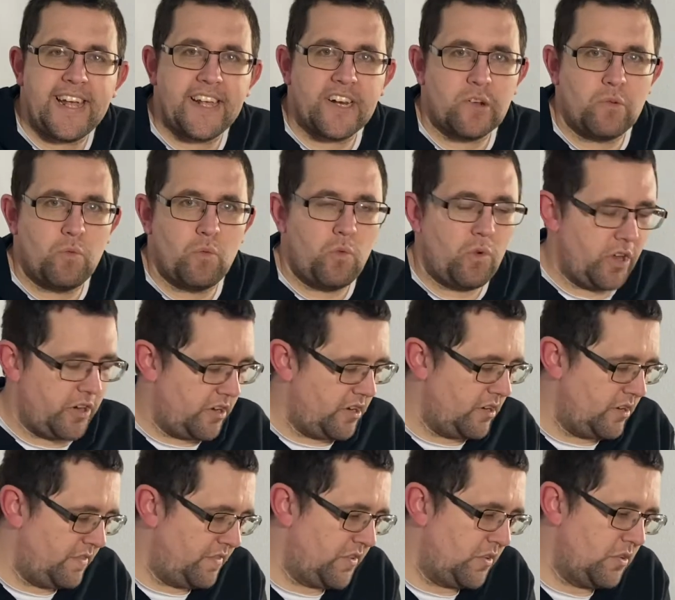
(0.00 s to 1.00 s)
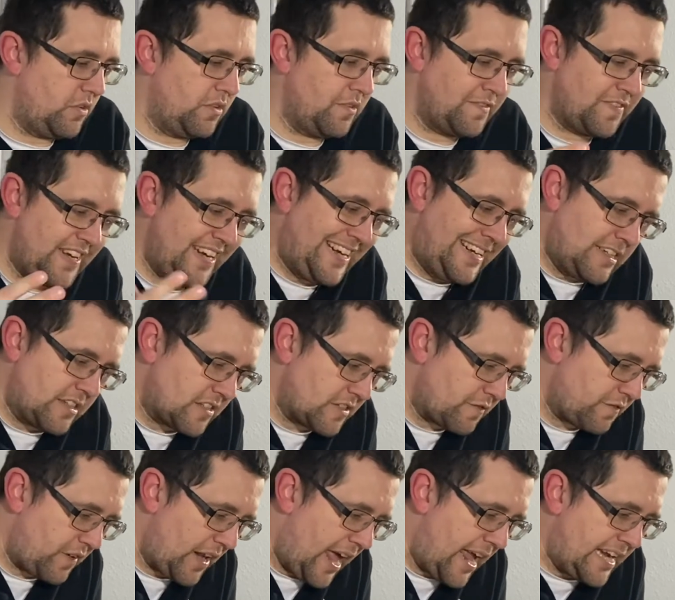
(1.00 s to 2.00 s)
and wonderful Venus
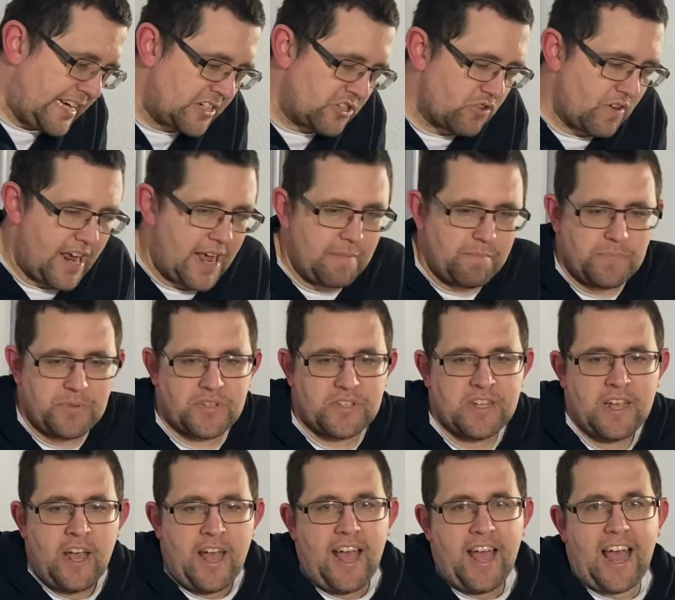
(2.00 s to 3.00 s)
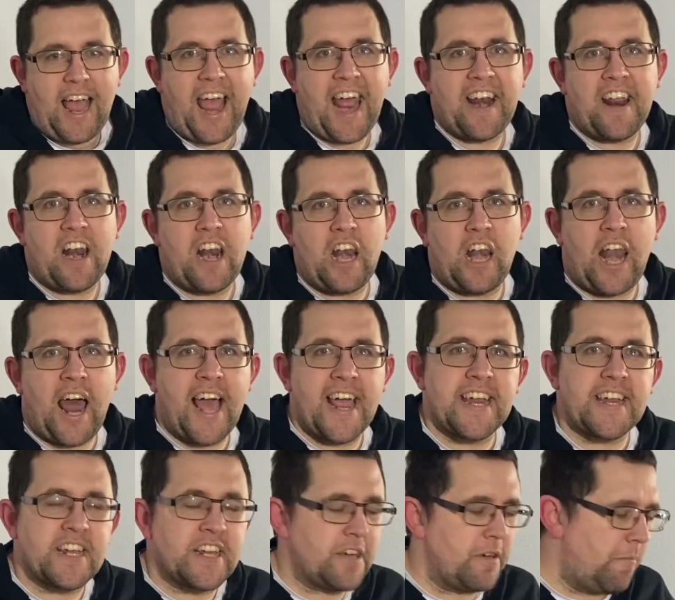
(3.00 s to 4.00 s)
flytraps and
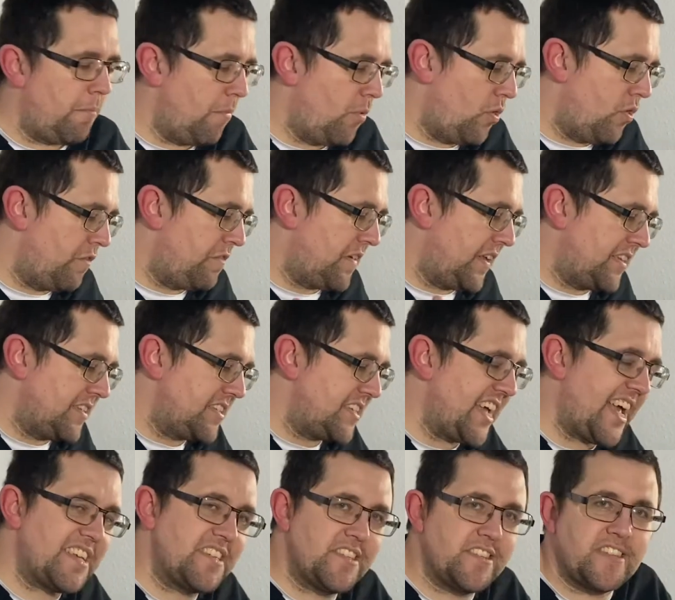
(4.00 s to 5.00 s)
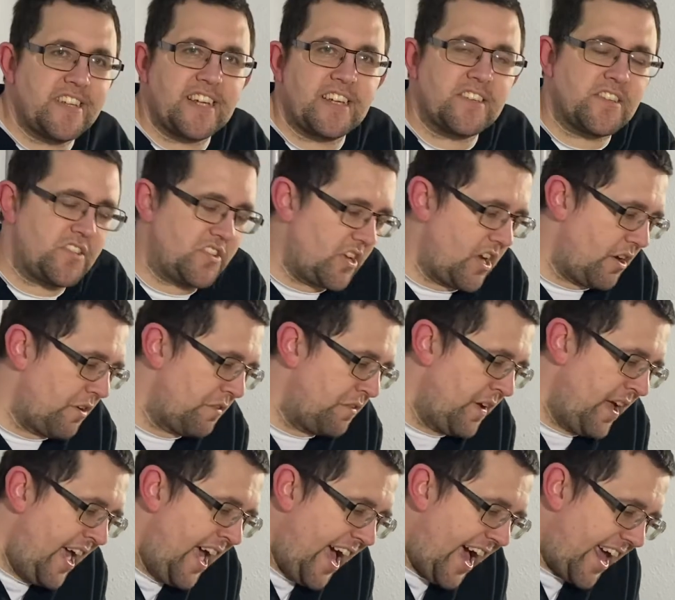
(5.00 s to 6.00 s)
alike and more fantastic
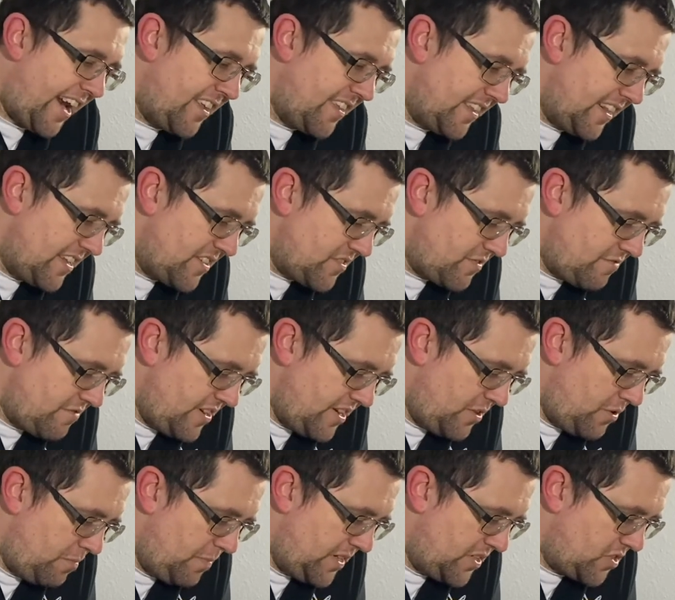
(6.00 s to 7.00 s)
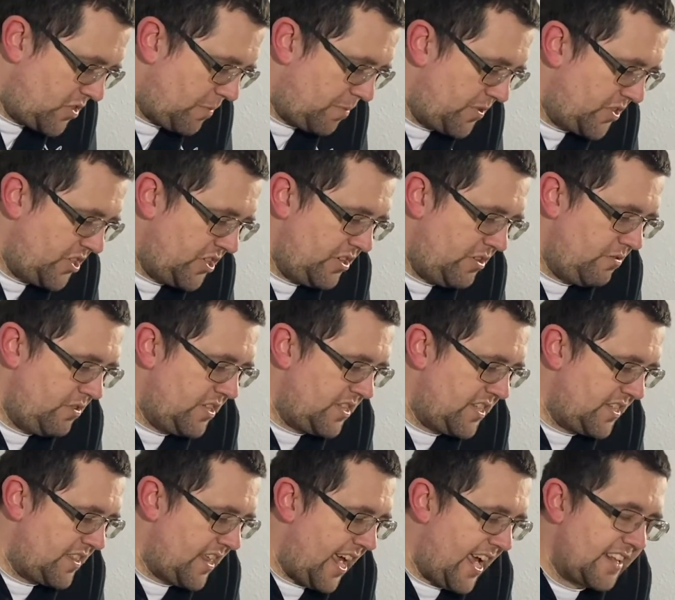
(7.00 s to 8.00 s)
stuff. And I think there's a real missed
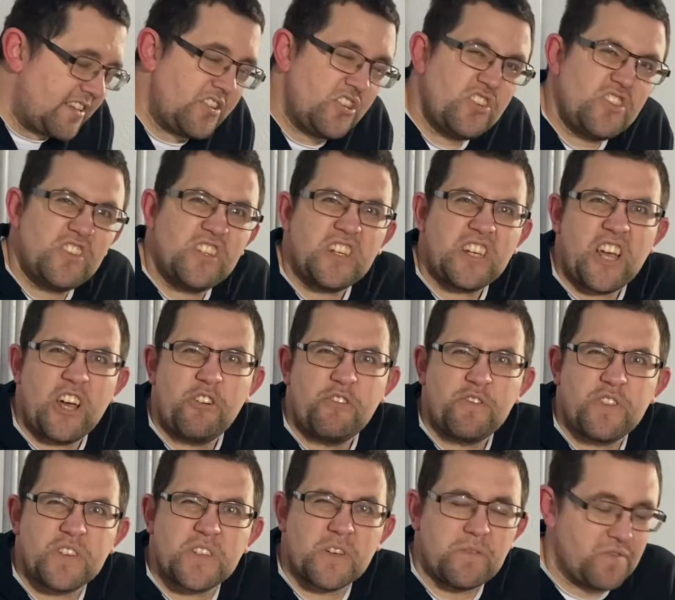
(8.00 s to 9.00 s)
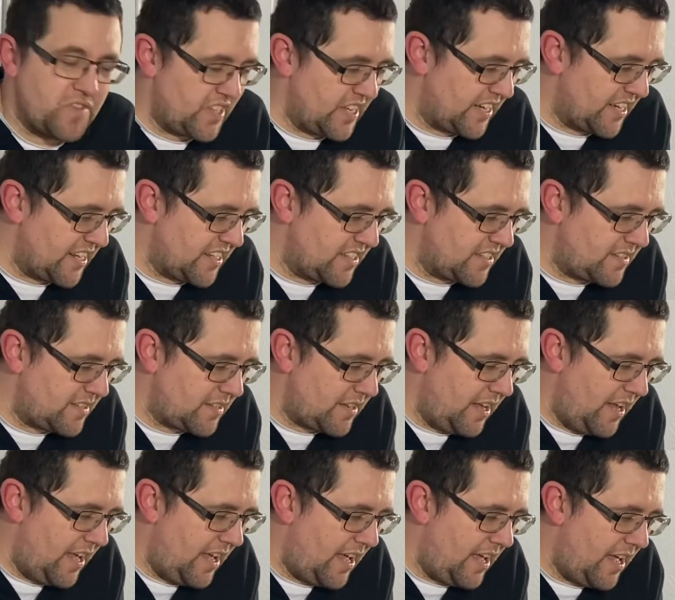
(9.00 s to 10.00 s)
opportunity there just to go for something that's
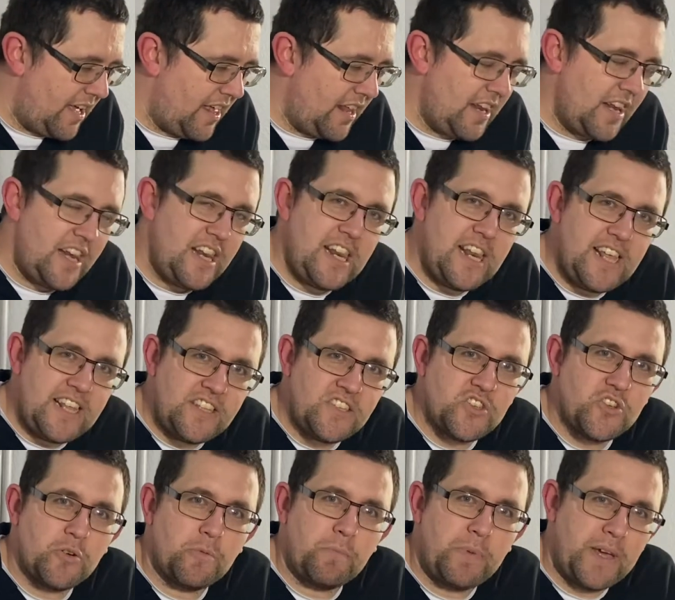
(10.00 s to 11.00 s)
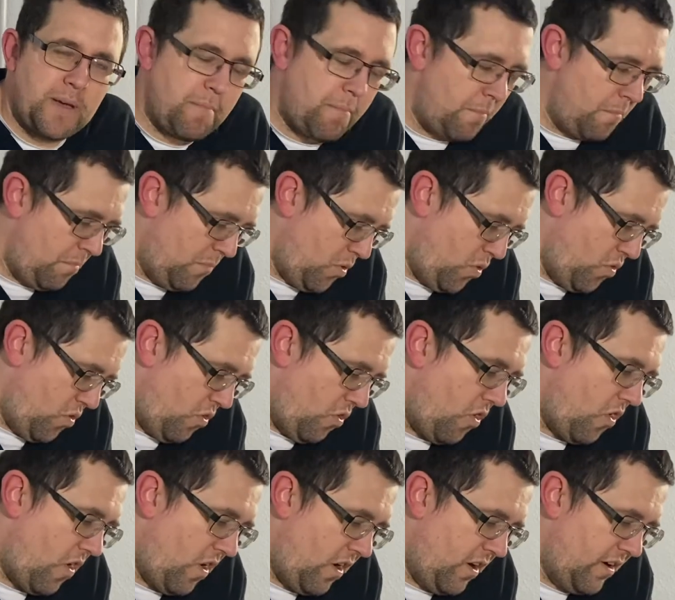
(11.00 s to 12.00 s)
a little bit
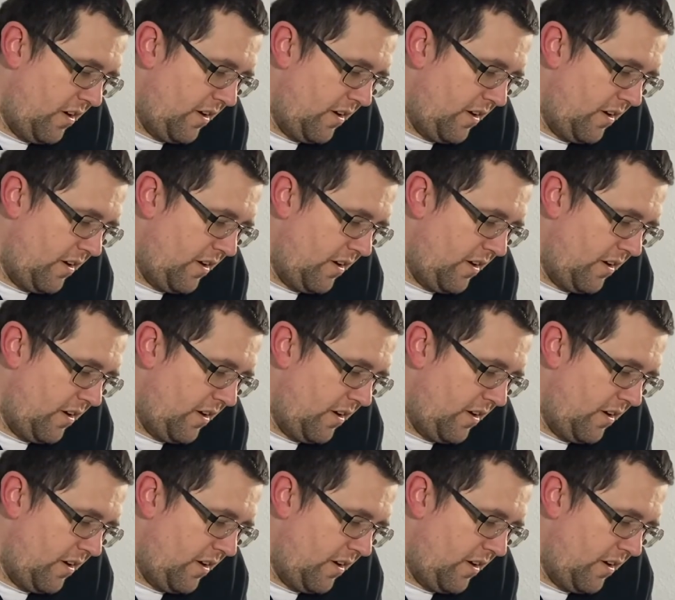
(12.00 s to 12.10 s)
more